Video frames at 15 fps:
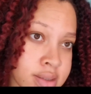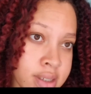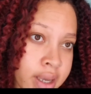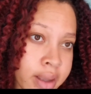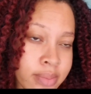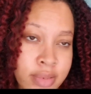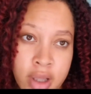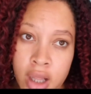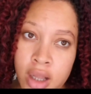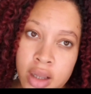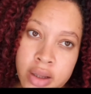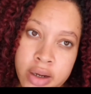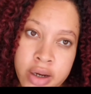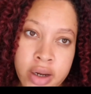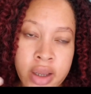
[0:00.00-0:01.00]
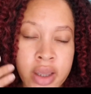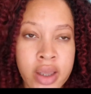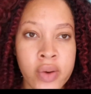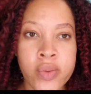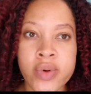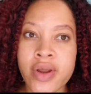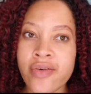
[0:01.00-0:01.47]
type color.
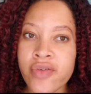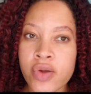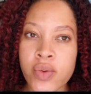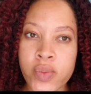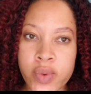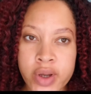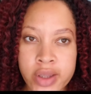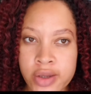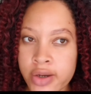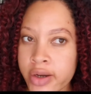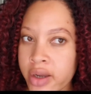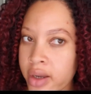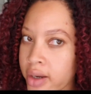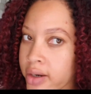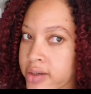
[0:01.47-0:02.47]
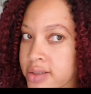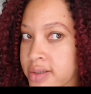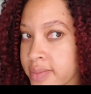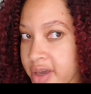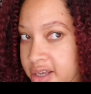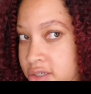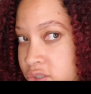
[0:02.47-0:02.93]
Whenever you want your hair to
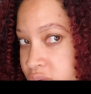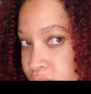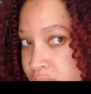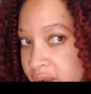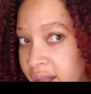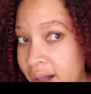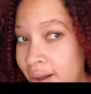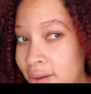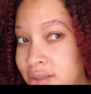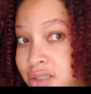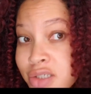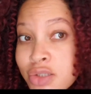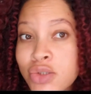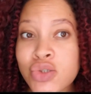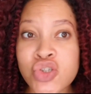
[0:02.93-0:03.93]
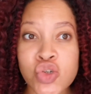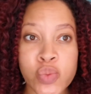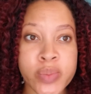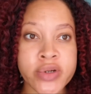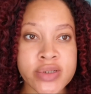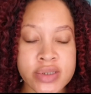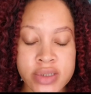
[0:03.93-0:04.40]
match your brows,
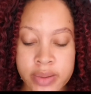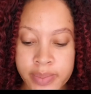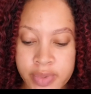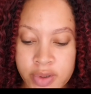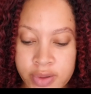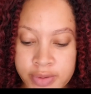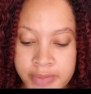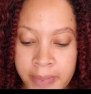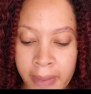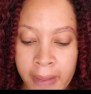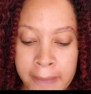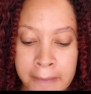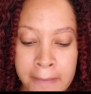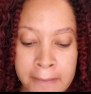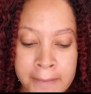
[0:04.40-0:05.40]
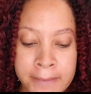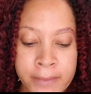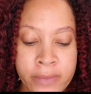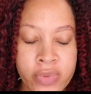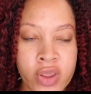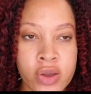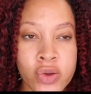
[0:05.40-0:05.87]
super simple.
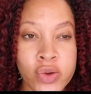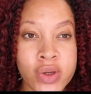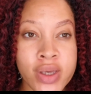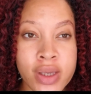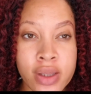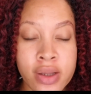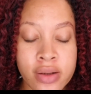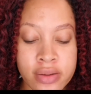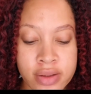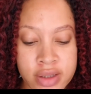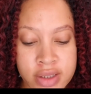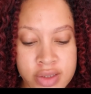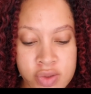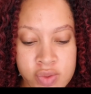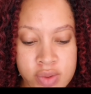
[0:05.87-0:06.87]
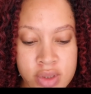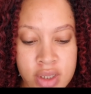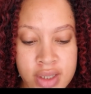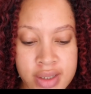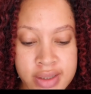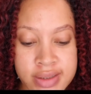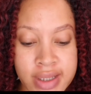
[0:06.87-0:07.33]
You get, this one
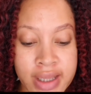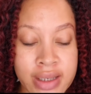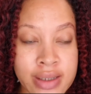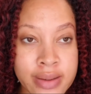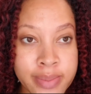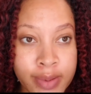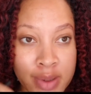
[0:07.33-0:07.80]
is a lip